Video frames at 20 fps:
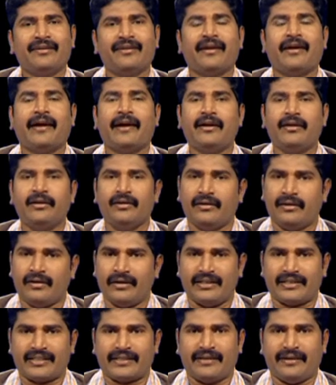and
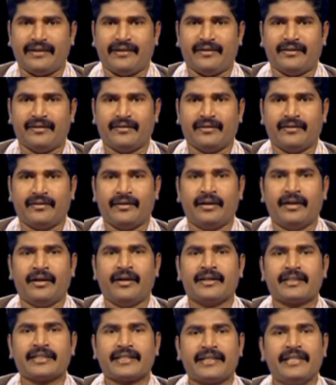listening,
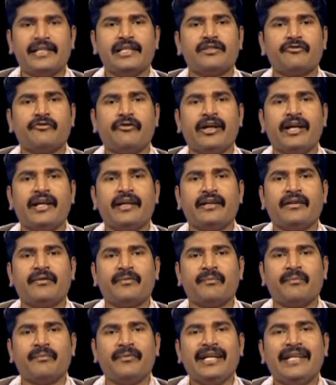skills where
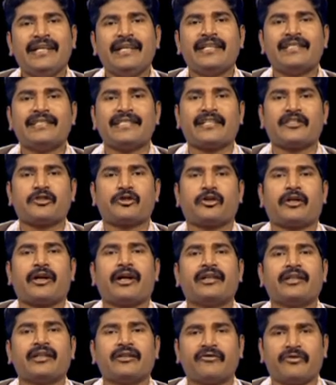meaning is
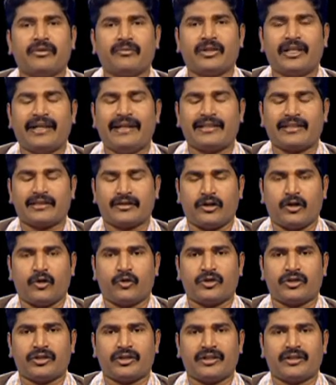extracted from the
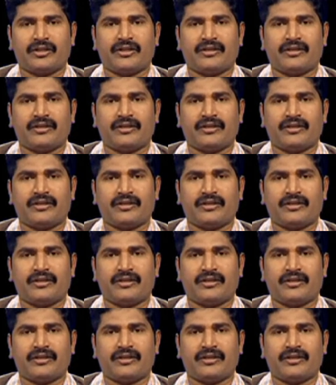discourse.